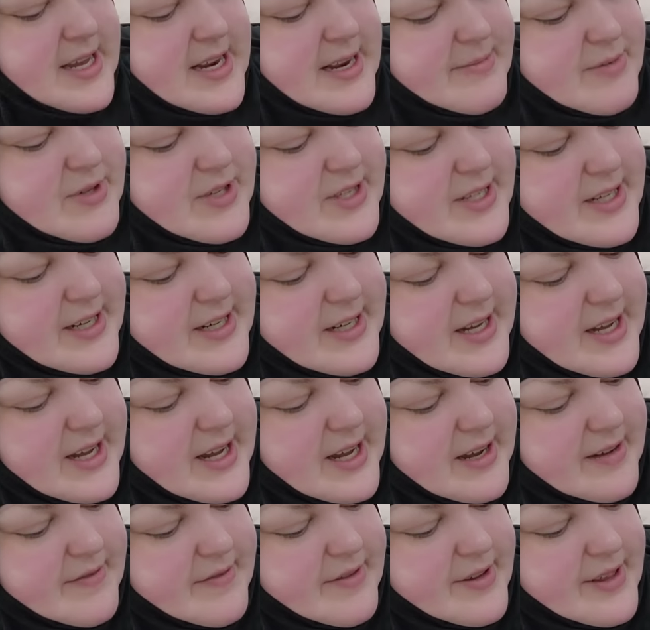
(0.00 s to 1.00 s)
and I'm just going to
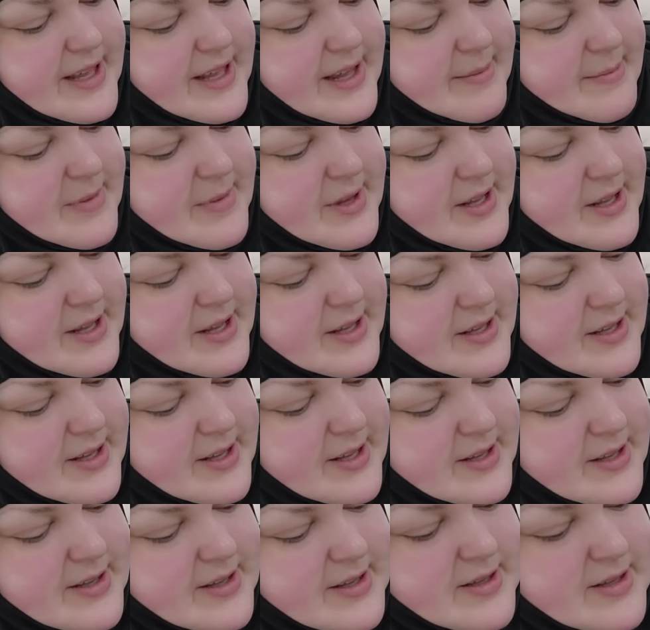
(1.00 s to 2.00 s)
cover them.
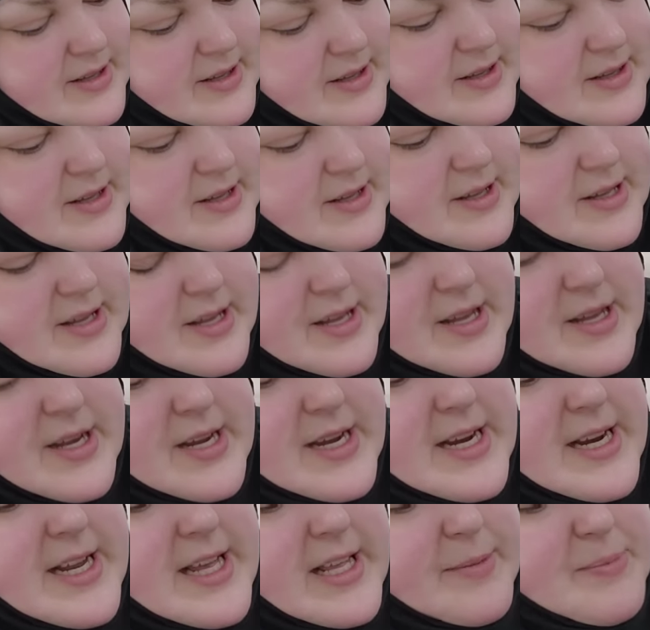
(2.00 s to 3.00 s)

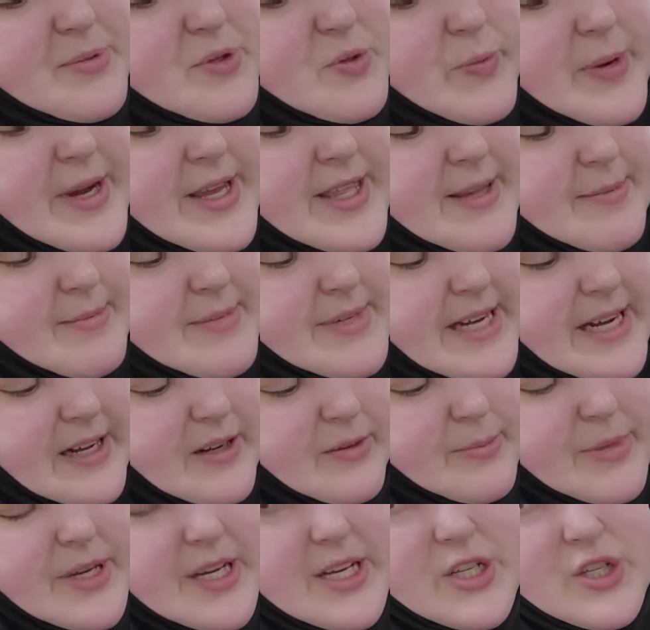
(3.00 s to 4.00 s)
It helps weigh them
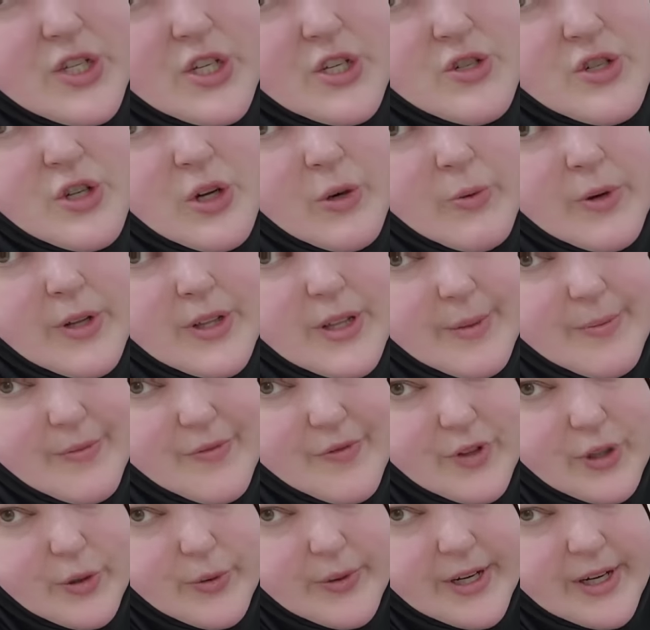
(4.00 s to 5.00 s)
down because you don't want them
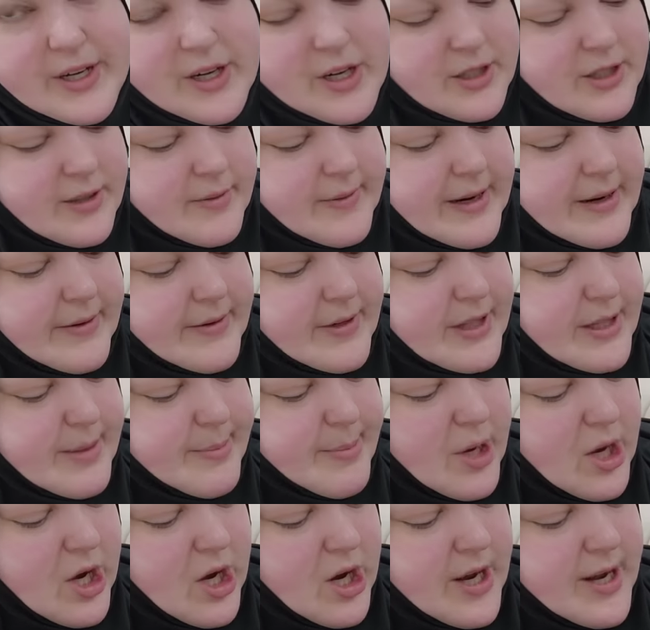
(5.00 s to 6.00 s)
floating all around in the
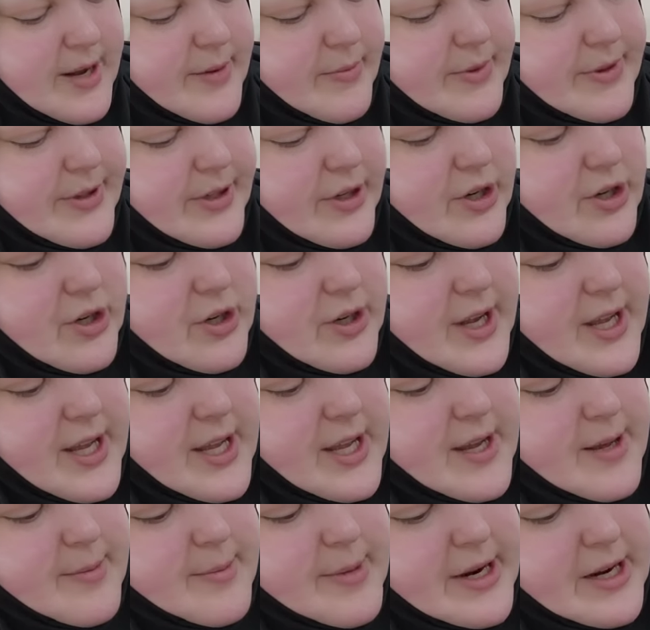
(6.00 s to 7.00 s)
pot when they're
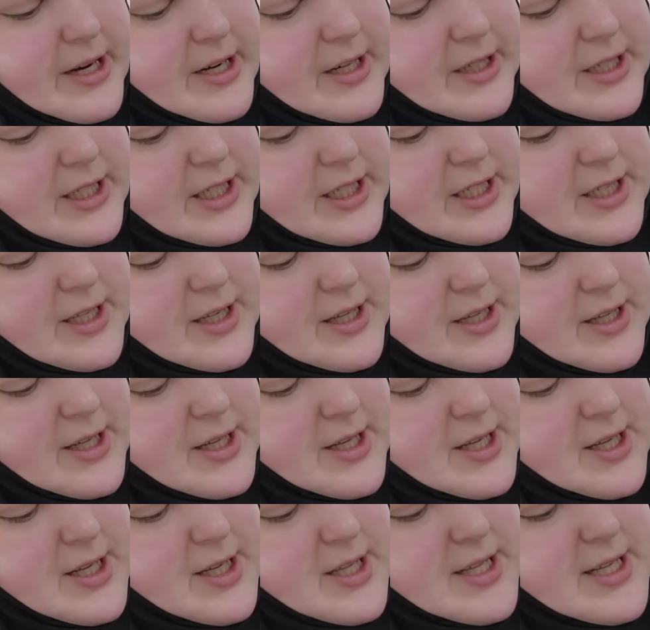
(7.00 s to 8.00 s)
cooking, apparently.
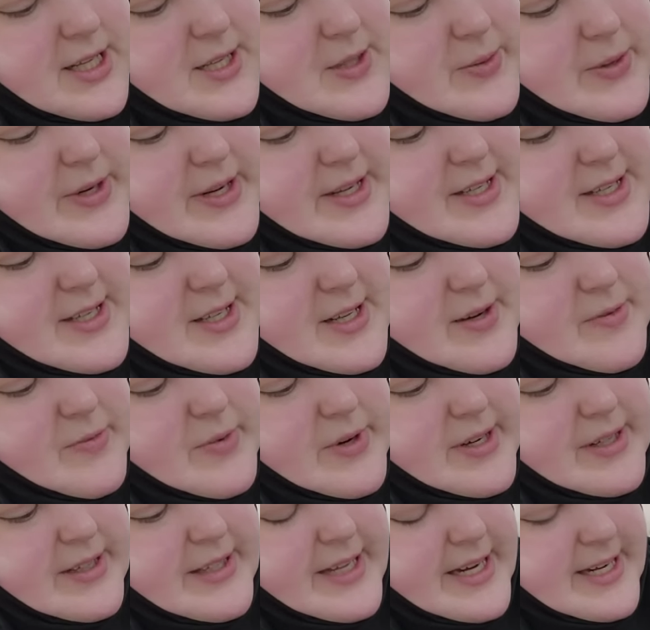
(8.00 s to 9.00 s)
That's what I saw
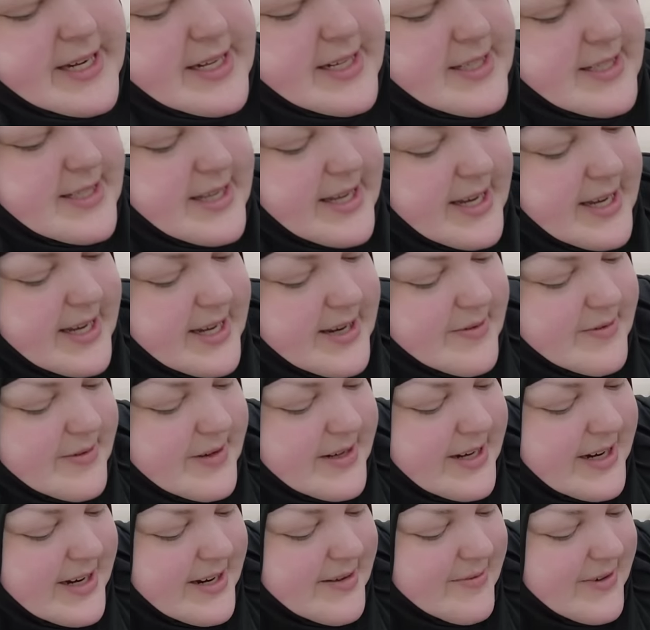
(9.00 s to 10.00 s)
one lady say
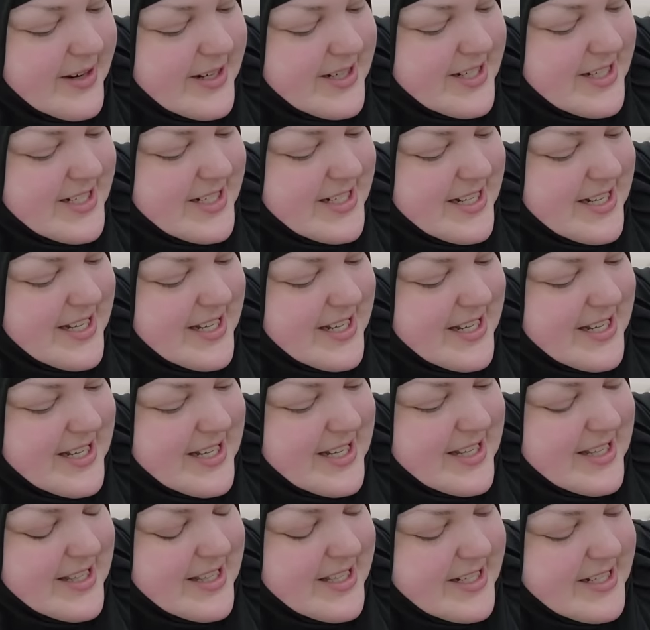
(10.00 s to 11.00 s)
when I watched
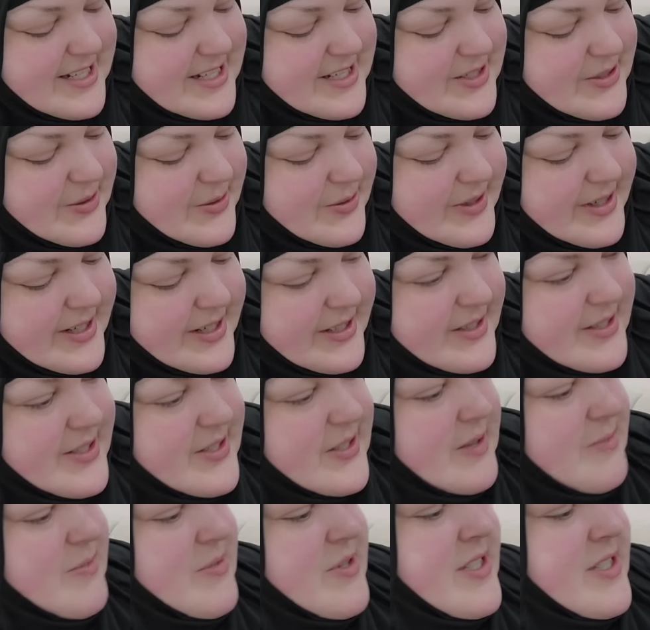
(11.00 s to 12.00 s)
the tutorial, so